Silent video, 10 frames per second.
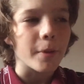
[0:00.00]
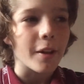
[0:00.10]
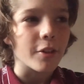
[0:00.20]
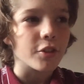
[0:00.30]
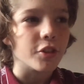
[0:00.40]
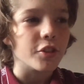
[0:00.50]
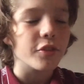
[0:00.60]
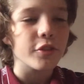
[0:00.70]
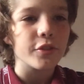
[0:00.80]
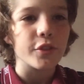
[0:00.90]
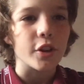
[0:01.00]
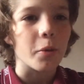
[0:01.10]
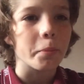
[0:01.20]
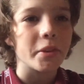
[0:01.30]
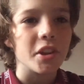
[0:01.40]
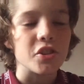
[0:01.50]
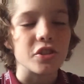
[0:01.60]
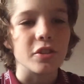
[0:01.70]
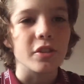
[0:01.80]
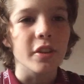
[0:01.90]
are better than you for
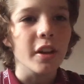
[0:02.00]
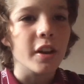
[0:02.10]
competition,